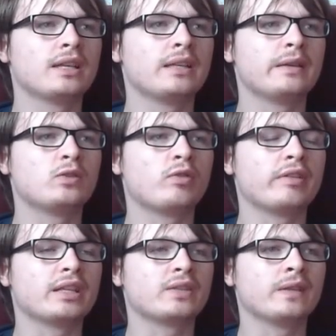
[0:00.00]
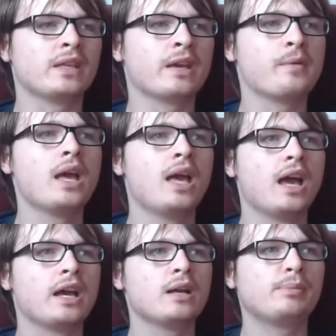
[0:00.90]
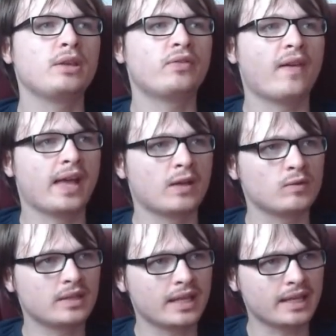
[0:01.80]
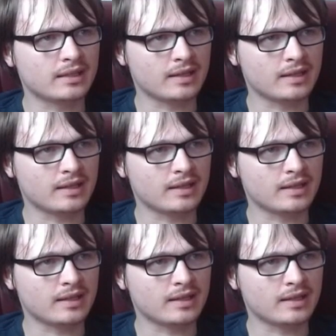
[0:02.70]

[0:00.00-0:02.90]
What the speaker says: enjoy this video. I hope you found it,